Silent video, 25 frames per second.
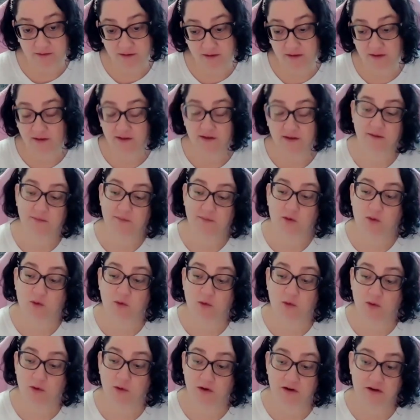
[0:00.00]

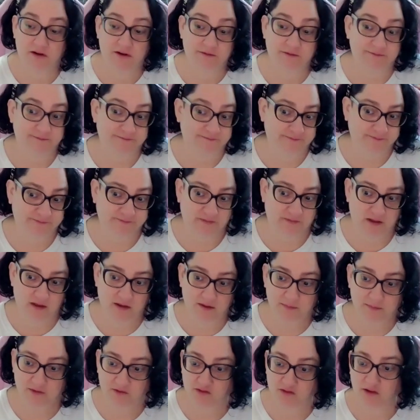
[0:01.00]
or
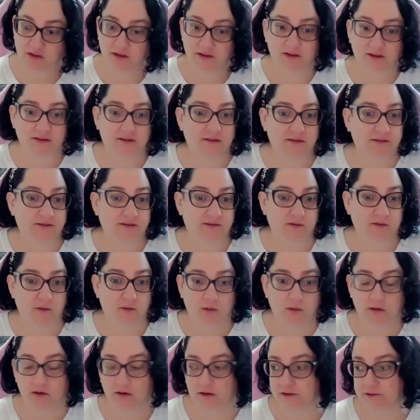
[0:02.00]
images
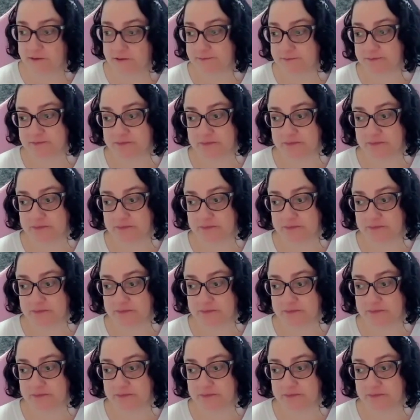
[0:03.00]
or